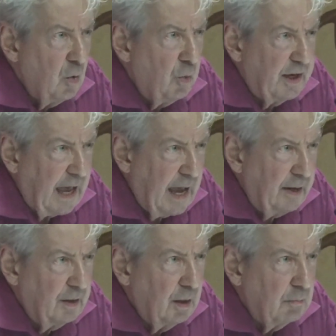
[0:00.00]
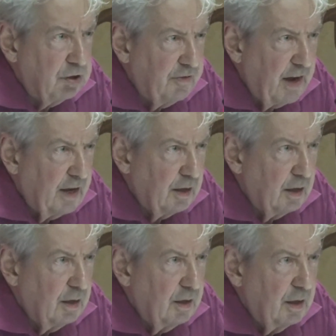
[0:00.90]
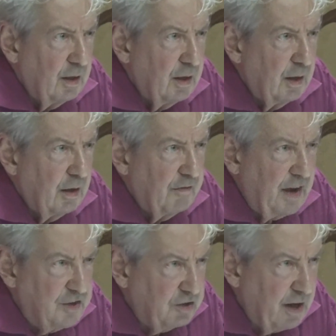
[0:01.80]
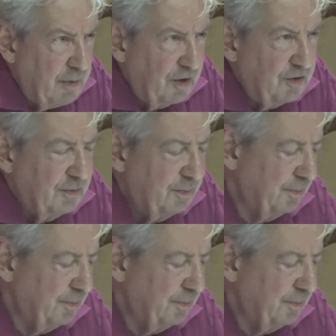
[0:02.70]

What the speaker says: we can prevail. Venceremos.